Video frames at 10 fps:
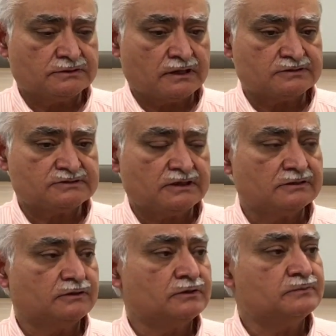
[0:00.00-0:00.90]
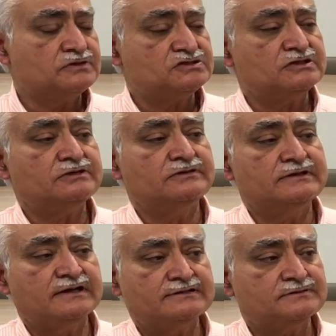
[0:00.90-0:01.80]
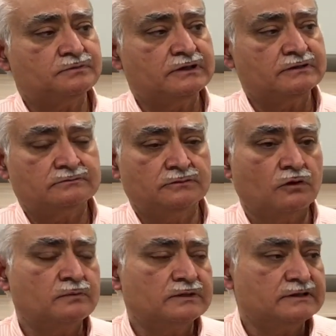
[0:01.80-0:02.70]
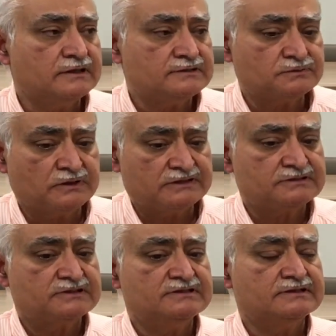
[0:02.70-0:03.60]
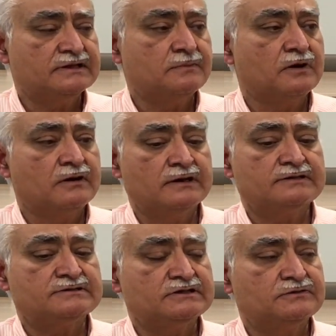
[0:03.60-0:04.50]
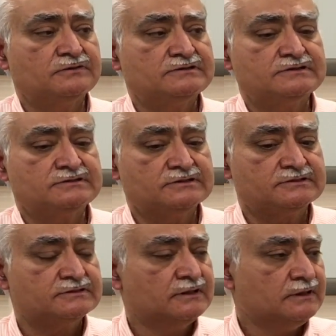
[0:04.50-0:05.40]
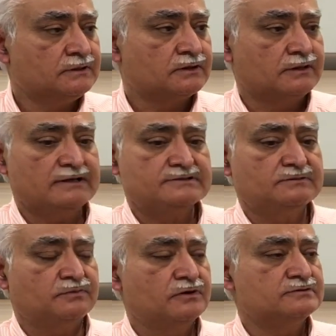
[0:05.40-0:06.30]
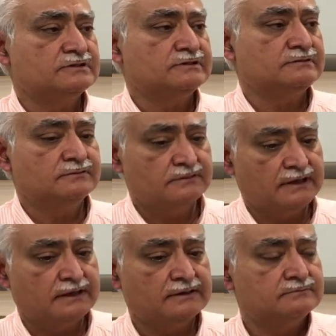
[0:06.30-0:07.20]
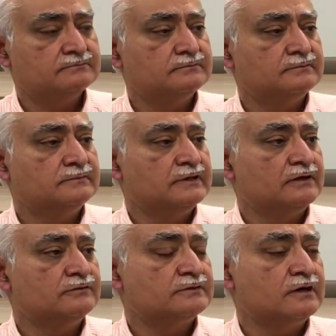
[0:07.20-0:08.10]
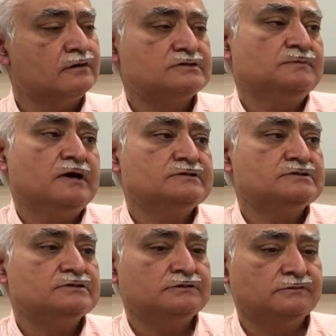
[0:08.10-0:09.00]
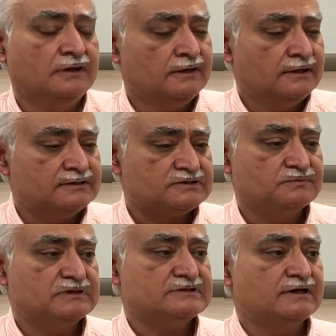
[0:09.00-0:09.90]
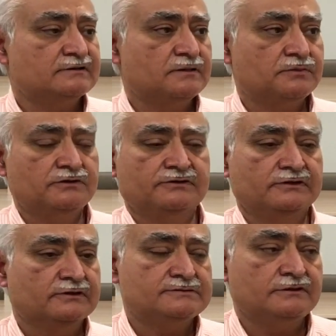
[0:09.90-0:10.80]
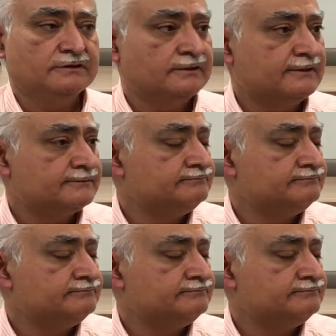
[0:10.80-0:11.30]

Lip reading: our cellular machinery does what it normally does when it sees an mRNA sequence. It just creates the protein that it corresponds to and spits out that protein. That's all it does.